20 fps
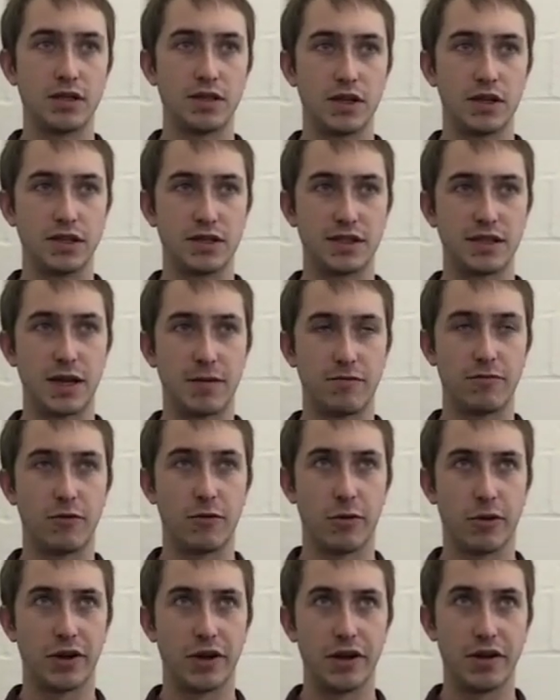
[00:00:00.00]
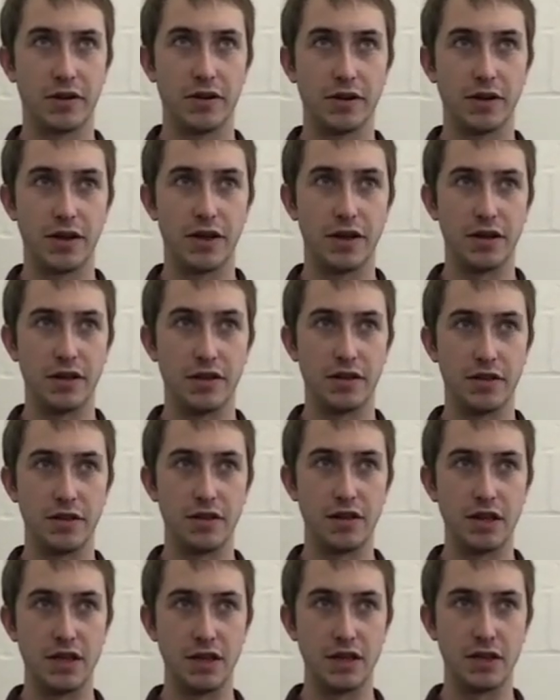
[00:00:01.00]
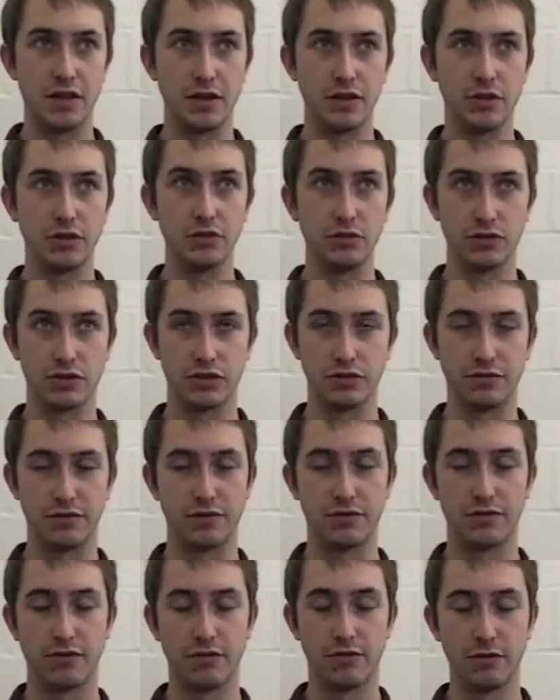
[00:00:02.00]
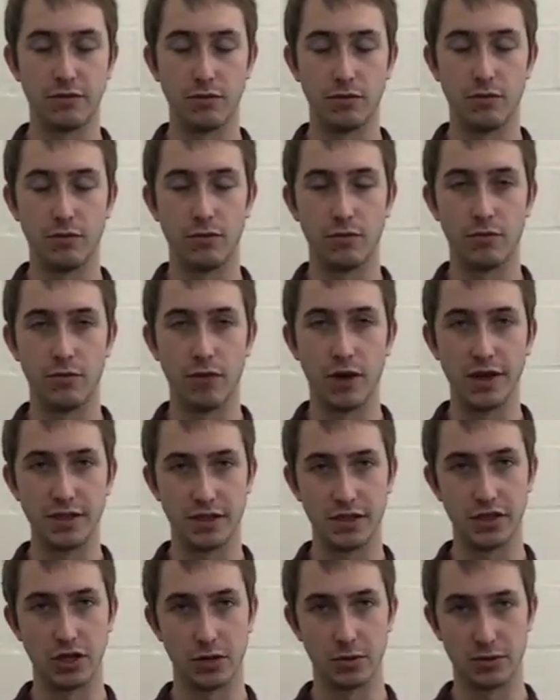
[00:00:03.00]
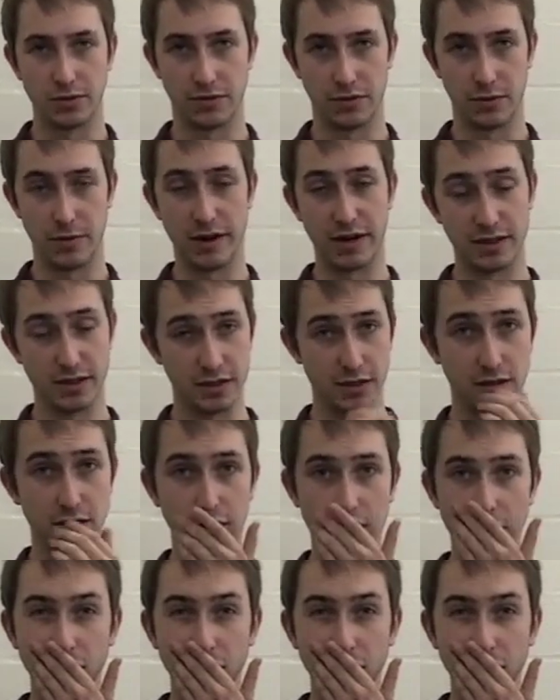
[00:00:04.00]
a step forward in the use of isotopes for medicine.